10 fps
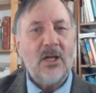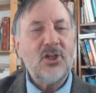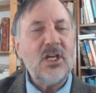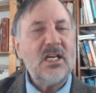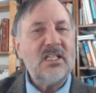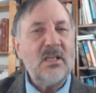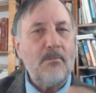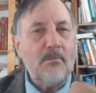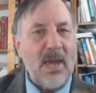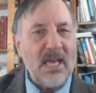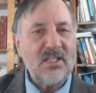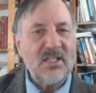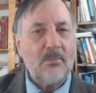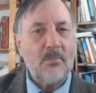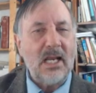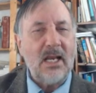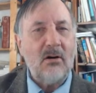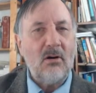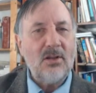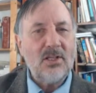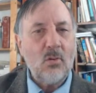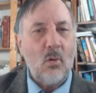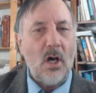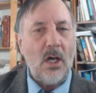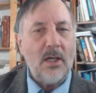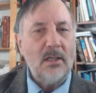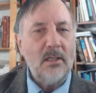She is the best player on the squad.